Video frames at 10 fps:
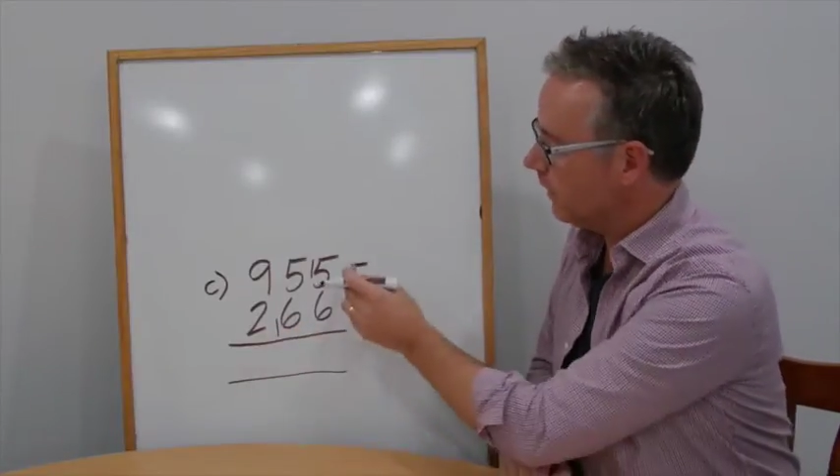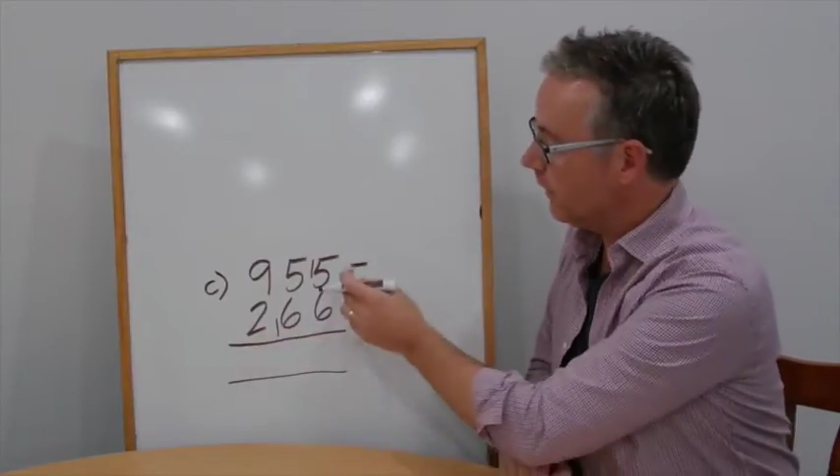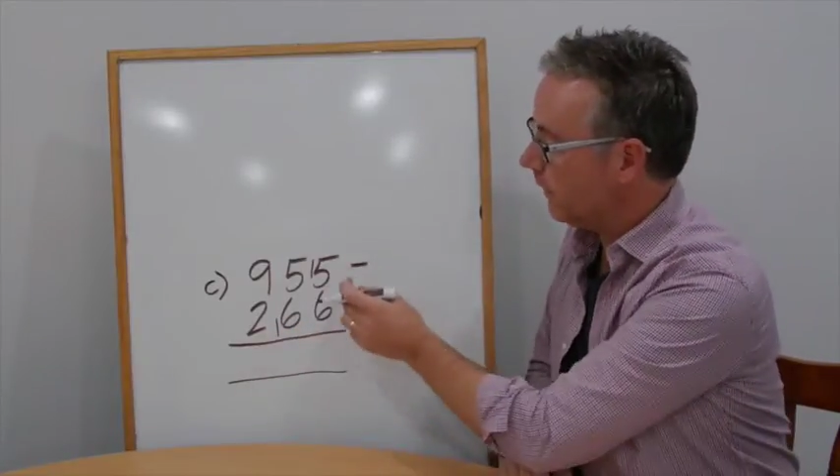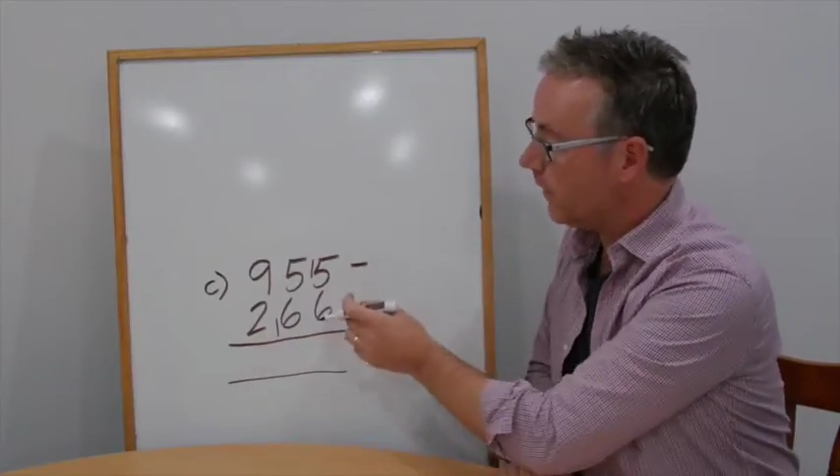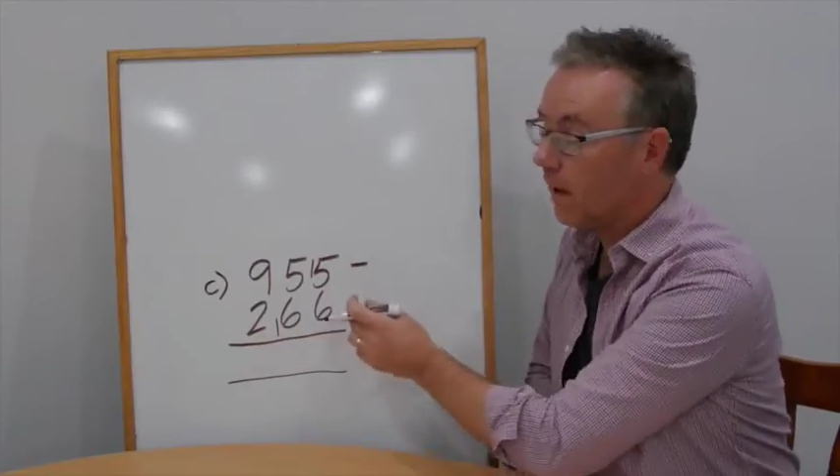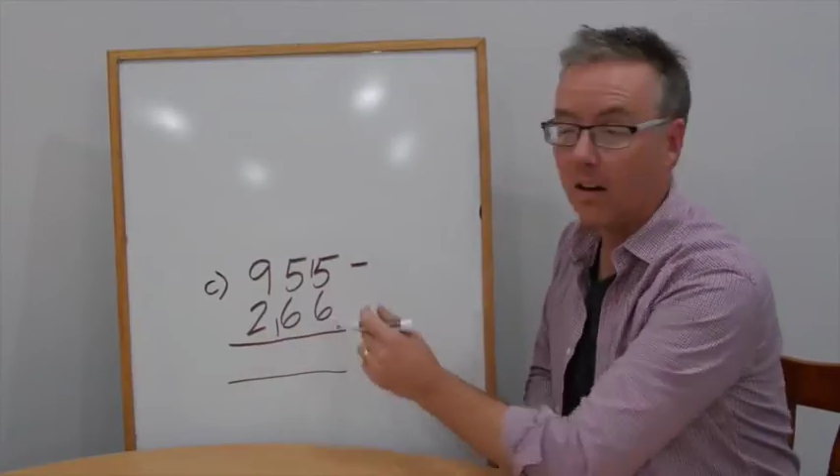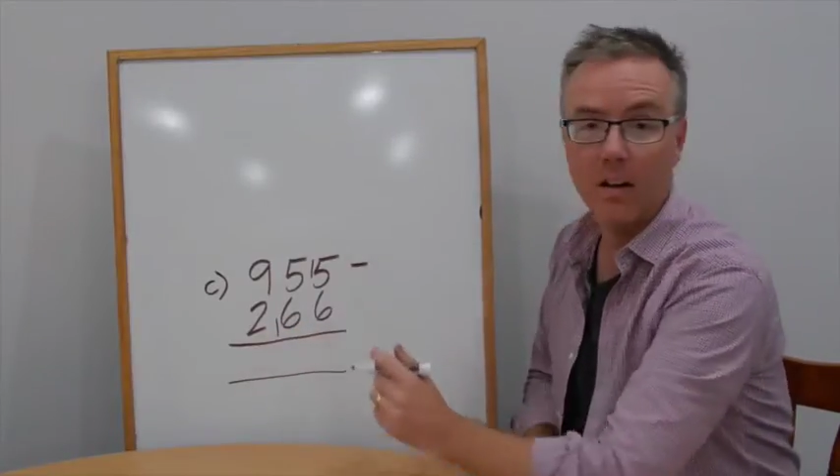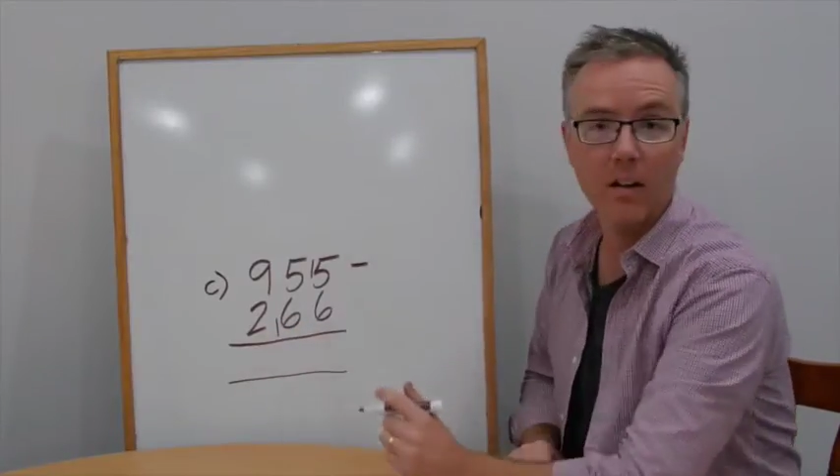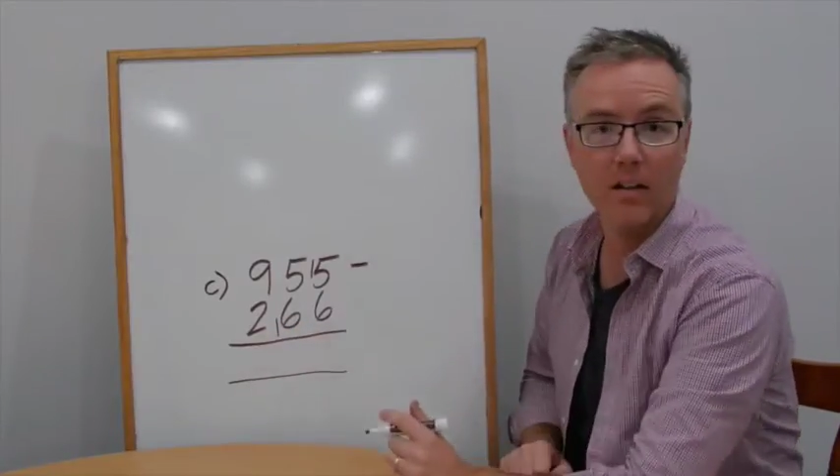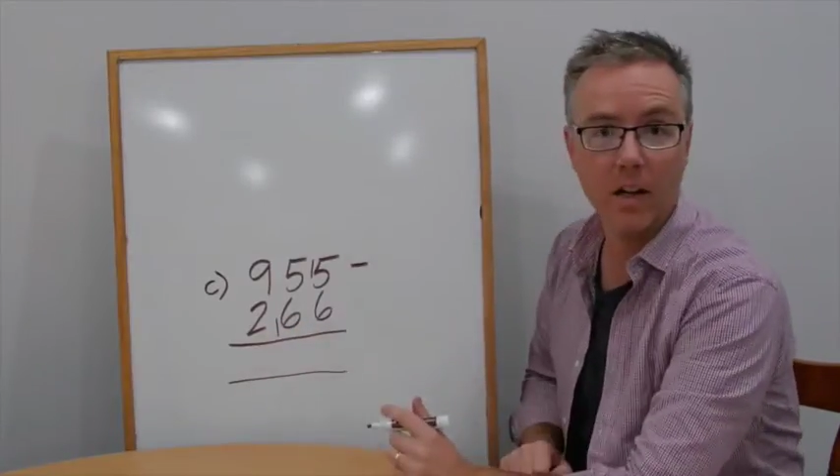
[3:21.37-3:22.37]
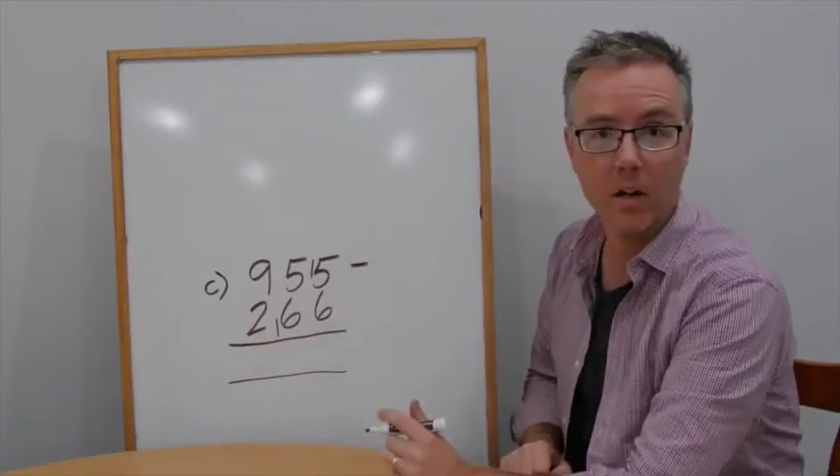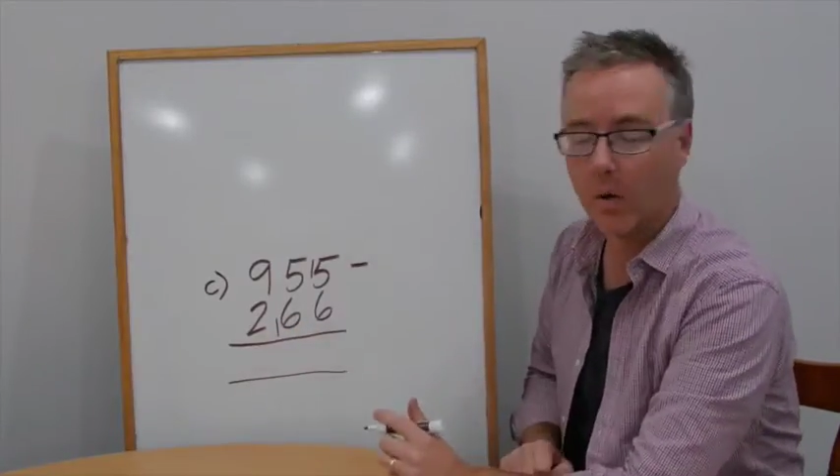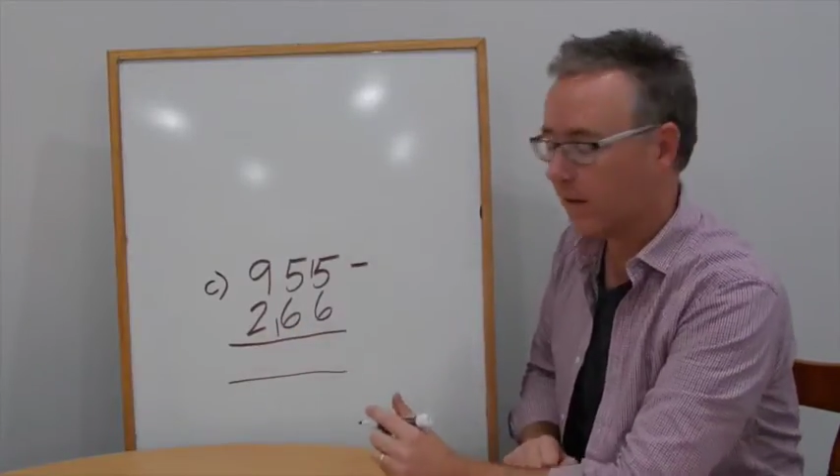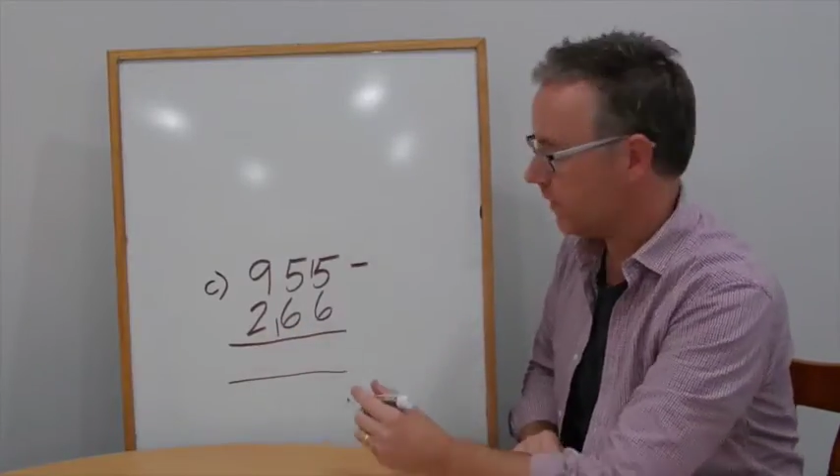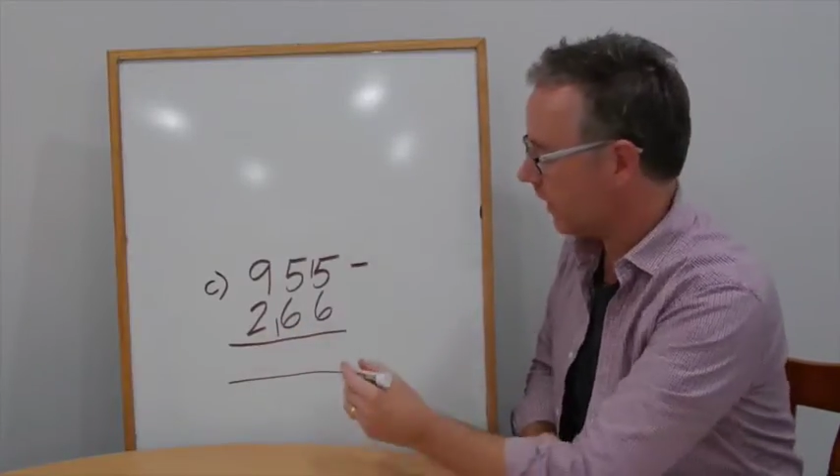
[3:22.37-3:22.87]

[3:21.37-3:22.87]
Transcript: 15, take away